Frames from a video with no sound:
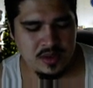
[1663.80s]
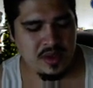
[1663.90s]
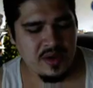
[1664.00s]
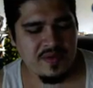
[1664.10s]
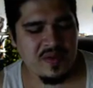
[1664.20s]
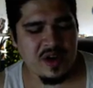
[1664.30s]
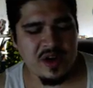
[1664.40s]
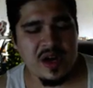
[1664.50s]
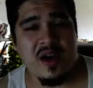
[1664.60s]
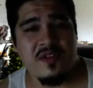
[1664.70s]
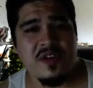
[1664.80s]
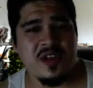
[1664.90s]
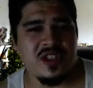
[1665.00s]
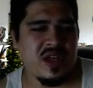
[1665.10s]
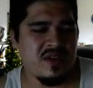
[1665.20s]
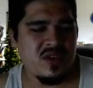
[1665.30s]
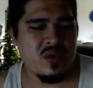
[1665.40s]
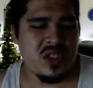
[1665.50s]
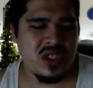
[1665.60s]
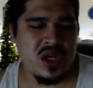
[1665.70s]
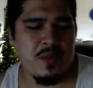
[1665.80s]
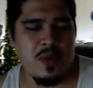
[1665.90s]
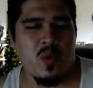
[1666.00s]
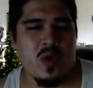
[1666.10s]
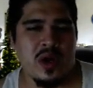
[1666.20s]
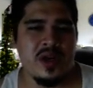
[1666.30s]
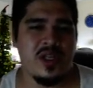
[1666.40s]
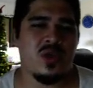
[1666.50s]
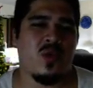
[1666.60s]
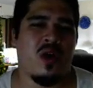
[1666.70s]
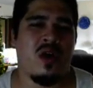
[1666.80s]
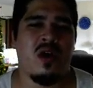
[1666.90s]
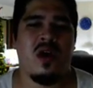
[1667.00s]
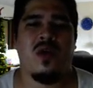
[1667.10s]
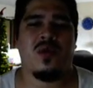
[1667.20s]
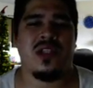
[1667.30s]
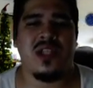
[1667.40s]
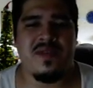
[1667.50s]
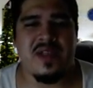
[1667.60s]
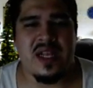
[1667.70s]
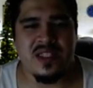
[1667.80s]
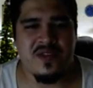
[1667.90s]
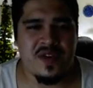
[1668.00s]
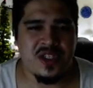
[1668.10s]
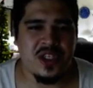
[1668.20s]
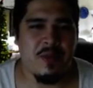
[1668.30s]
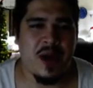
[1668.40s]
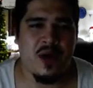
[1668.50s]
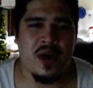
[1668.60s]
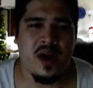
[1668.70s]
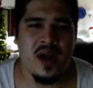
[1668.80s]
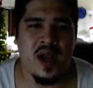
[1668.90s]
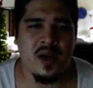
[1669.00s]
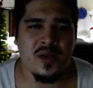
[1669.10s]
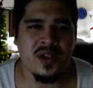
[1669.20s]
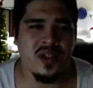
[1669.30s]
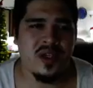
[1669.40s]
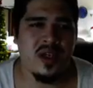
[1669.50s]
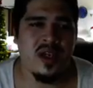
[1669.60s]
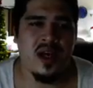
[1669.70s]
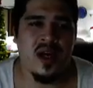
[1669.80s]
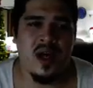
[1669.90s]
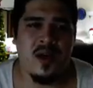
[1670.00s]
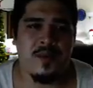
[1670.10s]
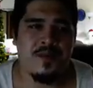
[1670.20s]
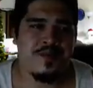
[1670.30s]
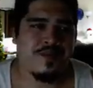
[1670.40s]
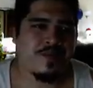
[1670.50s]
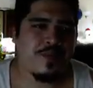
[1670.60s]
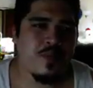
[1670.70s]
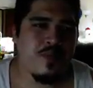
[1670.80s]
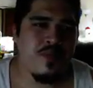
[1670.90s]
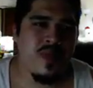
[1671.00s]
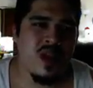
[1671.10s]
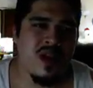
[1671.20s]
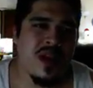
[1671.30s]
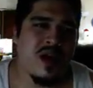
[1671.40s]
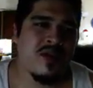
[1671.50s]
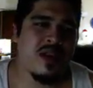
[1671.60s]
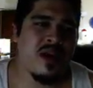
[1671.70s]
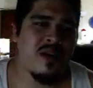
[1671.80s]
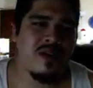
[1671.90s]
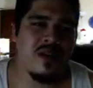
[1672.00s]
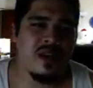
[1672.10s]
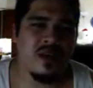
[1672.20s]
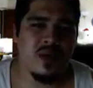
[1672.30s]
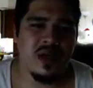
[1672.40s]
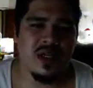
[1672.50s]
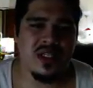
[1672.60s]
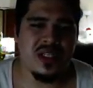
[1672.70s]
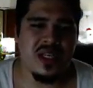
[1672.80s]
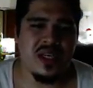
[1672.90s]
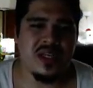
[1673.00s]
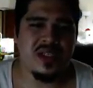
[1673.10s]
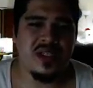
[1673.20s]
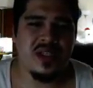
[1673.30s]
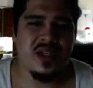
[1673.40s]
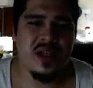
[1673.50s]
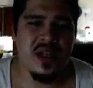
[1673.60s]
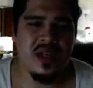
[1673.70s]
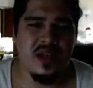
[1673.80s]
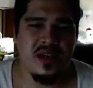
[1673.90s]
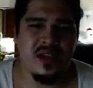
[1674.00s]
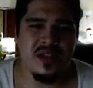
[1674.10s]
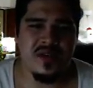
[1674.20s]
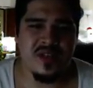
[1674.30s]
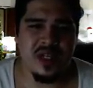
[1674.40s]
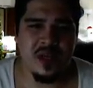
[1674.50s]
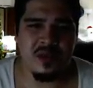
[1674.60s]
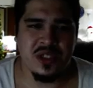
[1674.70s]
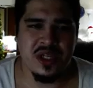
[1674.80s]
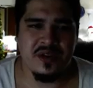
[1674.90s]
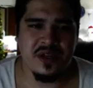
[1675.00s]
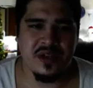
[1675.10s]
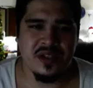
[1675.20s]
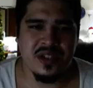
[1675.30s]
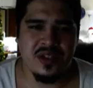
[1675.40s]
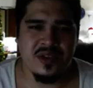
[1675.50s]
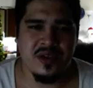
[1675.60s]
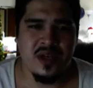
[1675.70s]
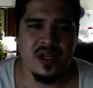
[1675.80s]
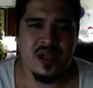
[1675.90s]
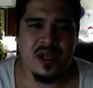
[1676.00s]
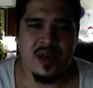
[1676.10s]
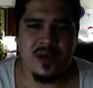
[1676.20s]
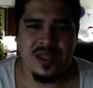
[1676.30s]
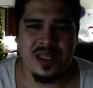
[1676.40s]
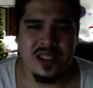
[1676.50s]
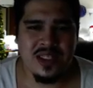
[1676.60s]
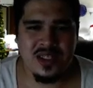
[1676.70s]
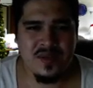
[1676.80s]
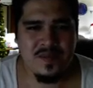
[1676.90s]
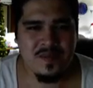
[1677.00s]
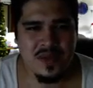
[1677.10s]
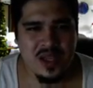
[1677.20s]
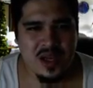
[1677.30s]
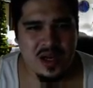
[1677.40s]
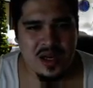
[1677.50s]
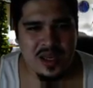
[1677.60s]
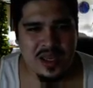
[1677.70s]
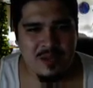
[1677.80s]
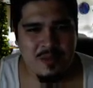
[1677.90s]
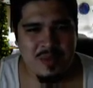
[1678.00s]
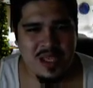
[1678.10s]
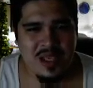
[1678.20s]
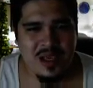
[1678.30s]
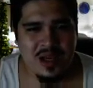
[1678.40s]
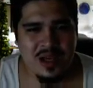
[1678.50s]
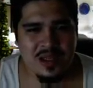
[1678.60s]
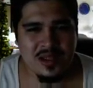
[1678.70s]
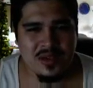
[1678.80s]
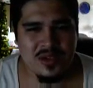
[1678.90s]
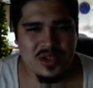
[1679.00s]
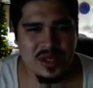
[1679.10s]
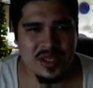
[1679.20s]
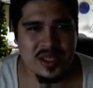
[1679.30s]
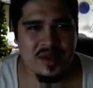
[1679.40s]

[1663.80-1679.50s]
figure it out for yourself. So we're just gonna put one on each wall. We'll see if that's sufficient to power our house. Now the other thing that we're gonna see is, and you can use different types of generators too. Now with this, it can be a little tricky